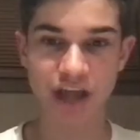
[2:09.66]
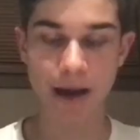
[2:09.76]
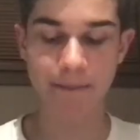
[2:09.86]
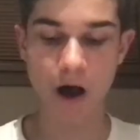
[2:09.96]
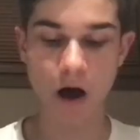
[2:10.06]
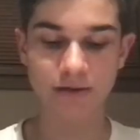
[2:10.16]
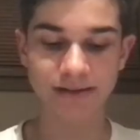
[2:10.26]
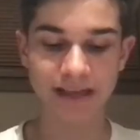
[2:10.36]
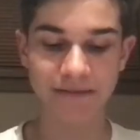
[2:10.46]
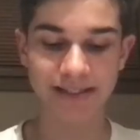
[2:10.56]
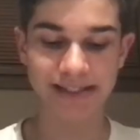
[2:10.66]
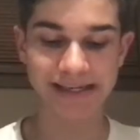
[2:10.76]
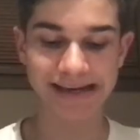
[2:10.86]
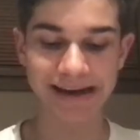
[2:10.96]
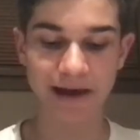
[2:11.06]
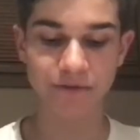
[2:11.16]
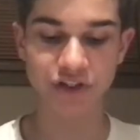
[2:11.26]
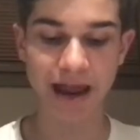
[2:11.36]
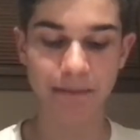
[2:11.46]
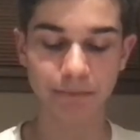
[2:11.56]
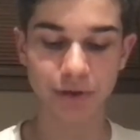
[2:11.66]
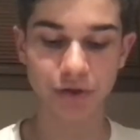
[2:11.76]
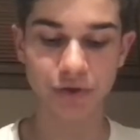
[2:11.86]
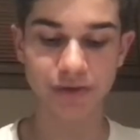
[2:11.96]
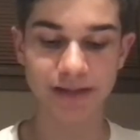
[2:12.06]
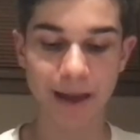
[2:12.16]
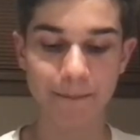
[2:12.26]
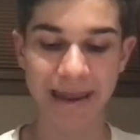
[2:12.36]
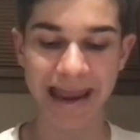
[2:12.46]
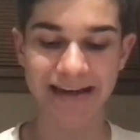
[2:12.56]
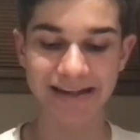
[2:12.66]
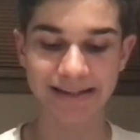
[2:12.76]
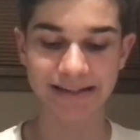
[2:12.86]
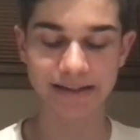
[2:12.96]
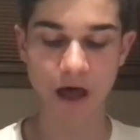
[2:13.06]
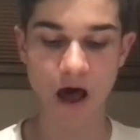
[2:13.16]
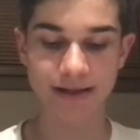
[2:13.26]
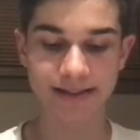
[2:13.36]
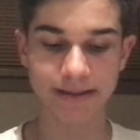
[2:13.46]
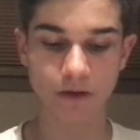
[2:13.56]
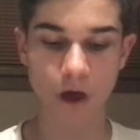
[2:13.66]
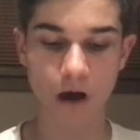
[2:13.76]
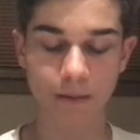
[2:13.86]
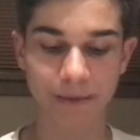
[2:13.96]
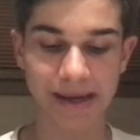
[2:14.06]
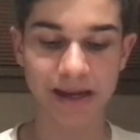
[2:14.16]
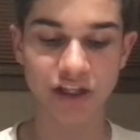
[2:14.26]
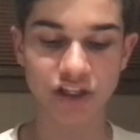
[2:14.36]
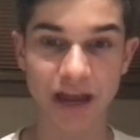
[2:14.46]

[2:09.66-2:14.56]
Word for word: up all 17 of JetBlue's abandoned slots in Long Beach,